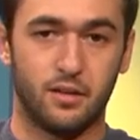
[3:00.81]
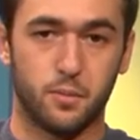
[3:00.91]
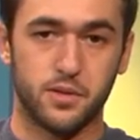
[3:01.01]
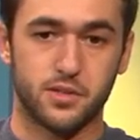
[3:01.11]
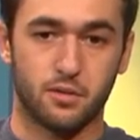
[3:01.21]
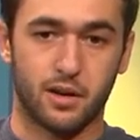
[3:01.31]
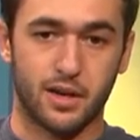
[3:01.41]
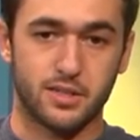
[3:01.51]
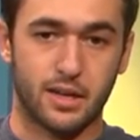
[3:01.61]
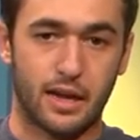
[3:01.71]
you know, it'd be so
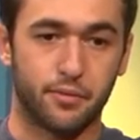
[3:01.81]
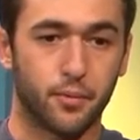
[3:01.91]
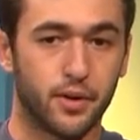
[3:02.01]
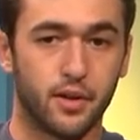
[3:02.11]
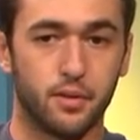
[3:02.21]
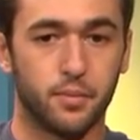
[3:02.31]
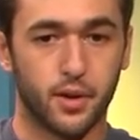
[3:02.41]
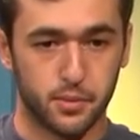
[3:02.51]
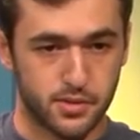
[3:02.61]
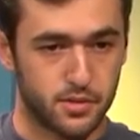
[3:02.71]
nice to have a win and be
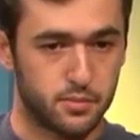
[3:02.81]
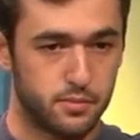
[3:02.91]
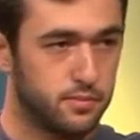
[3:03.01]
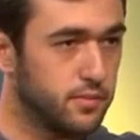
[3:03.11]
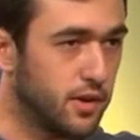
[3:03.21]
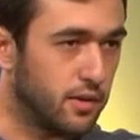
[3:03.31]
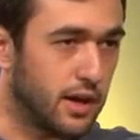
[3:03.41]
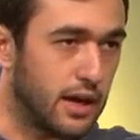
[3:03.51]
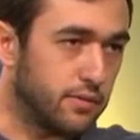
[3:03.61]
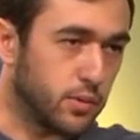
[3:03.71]
able to you know,
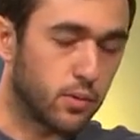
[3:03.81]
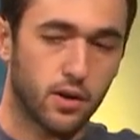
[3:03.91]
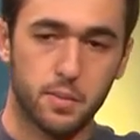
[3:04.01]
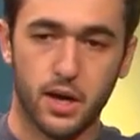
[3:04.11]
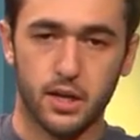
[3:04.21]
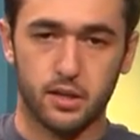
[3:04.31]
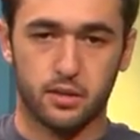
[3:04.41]
not have to worry about it.